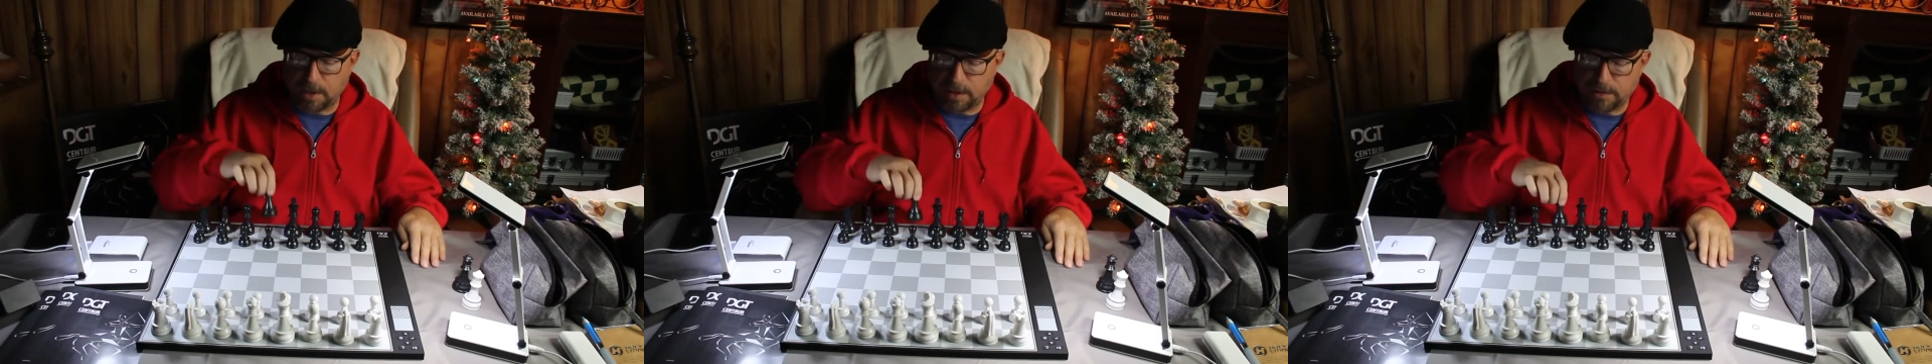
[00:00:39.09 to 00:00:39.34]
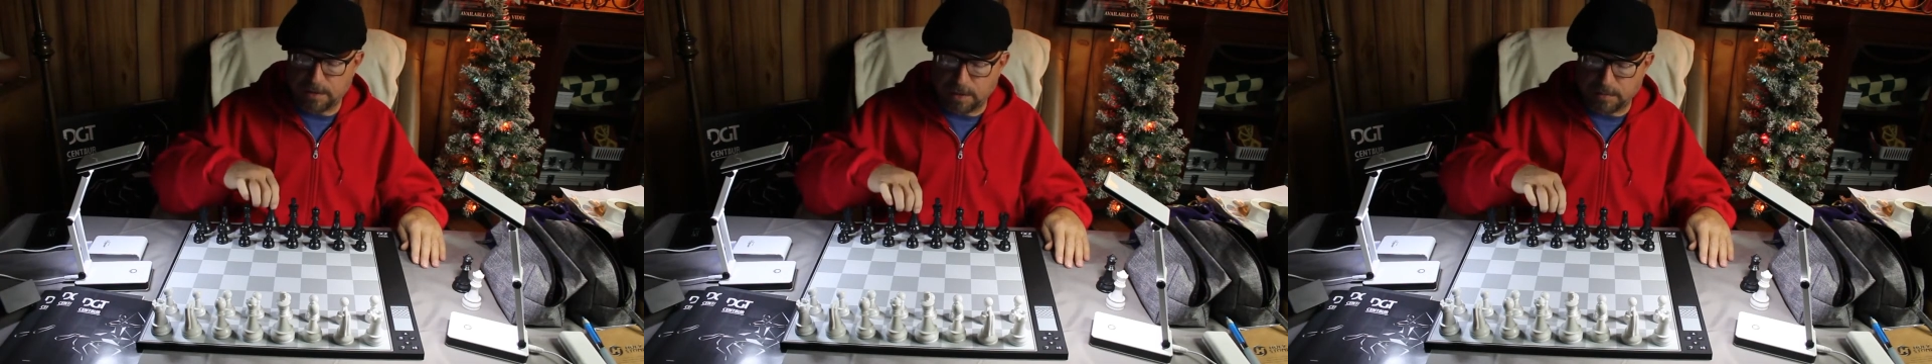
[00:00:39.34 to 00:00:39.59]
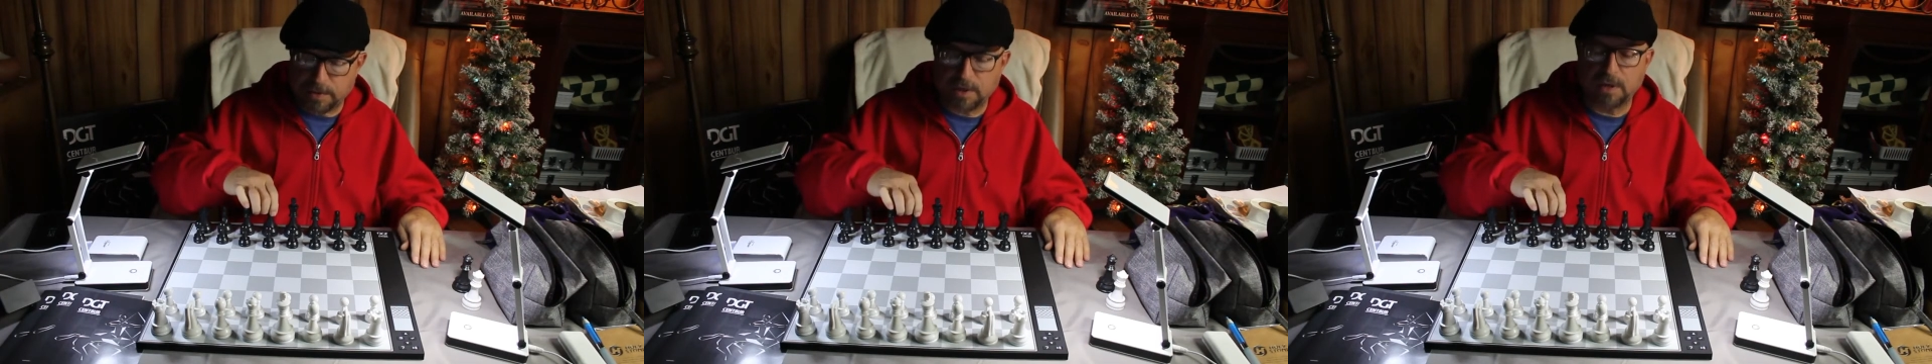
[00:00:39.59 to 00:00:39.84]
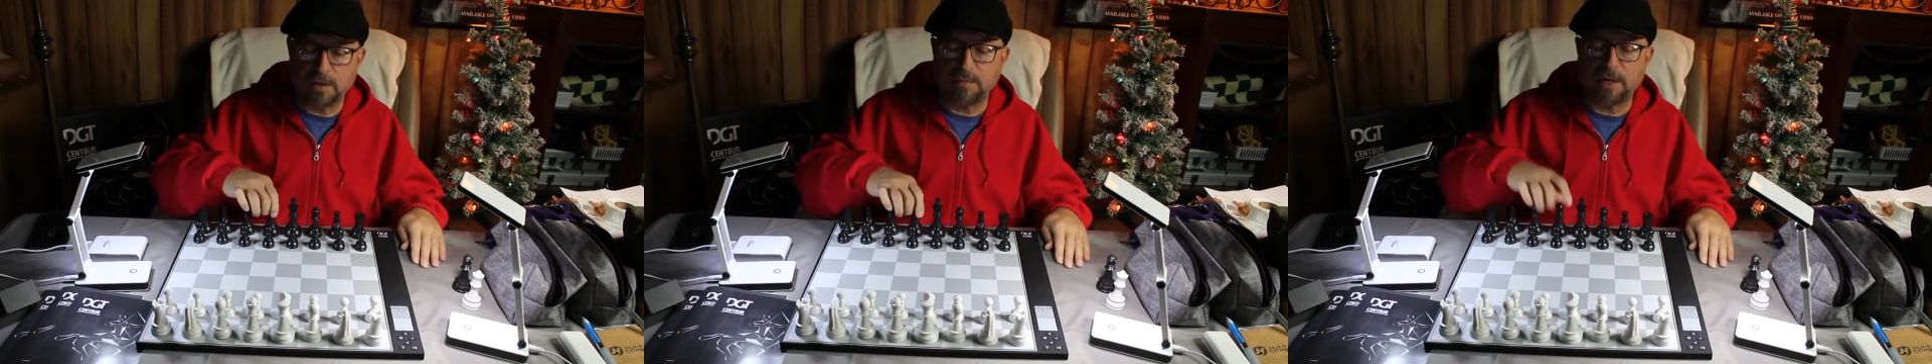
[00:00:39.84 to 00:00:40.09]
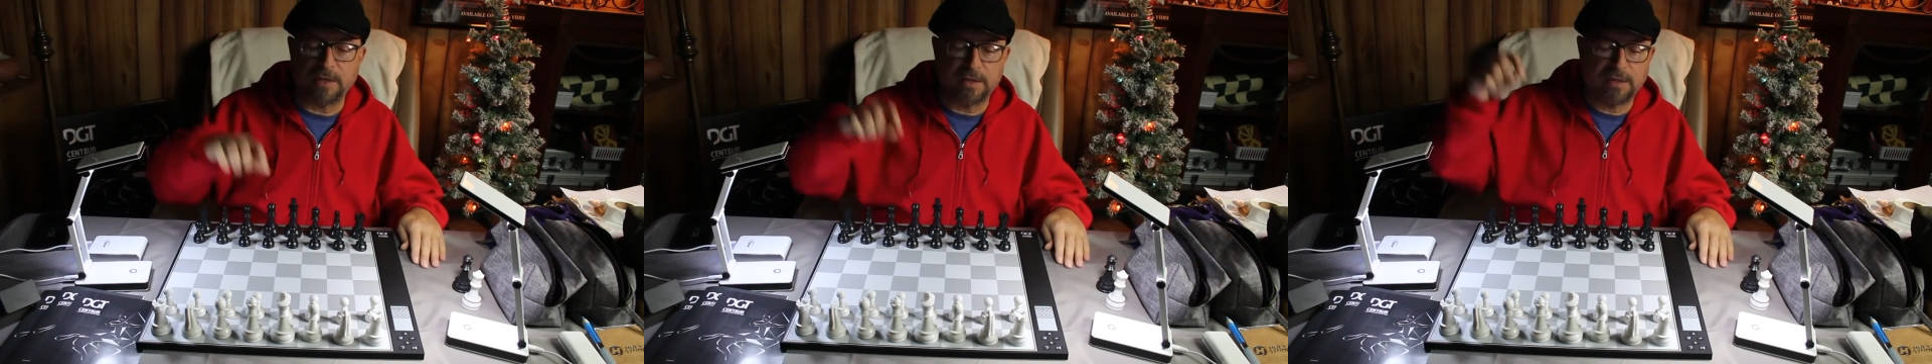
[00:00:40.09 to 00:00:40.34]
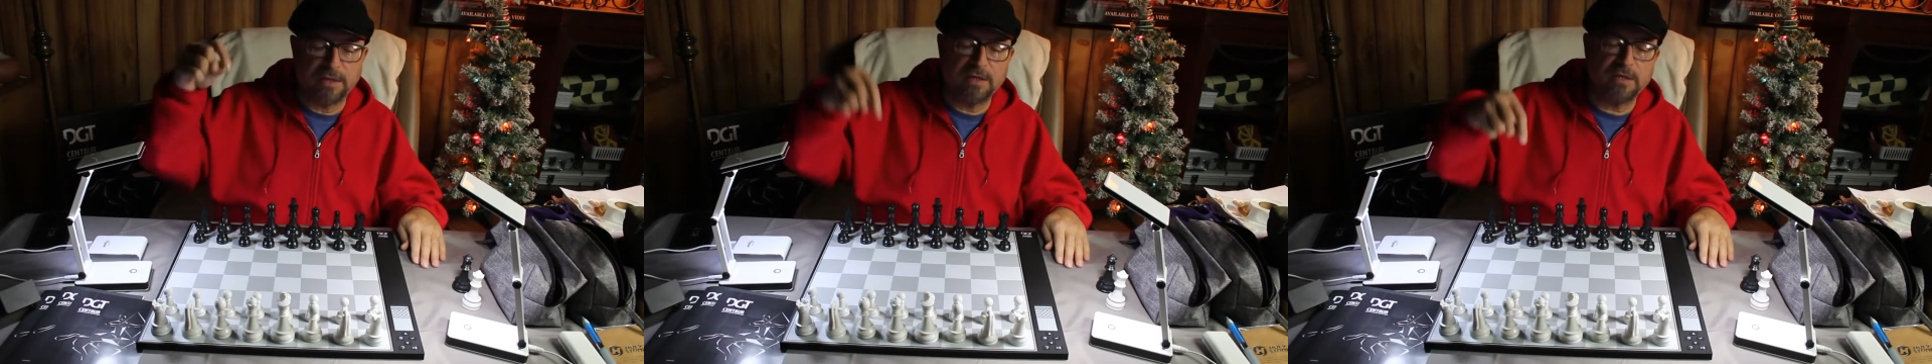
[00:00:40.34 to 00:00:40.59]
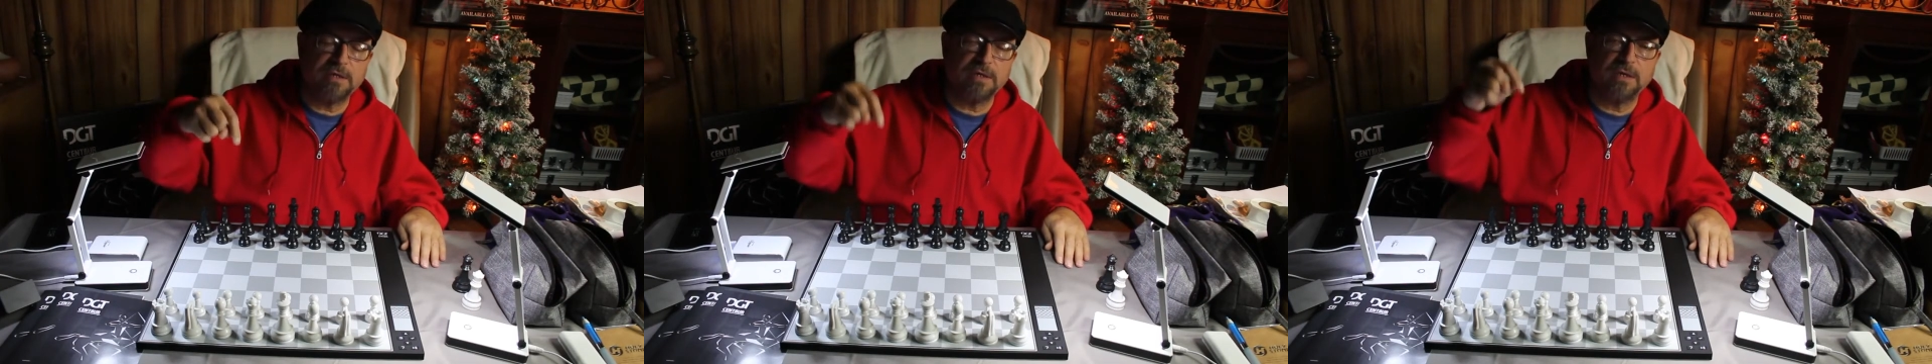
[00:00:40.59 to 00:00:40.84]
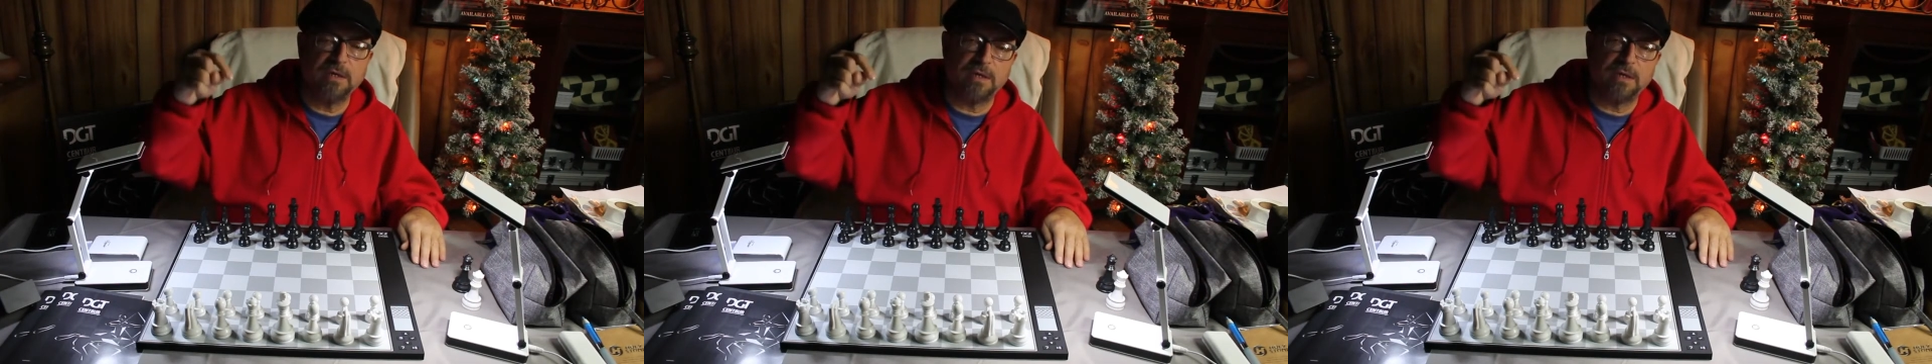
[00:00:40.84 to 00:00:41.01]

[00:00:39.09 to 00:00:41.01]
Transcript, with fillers: These are, I'm talking about this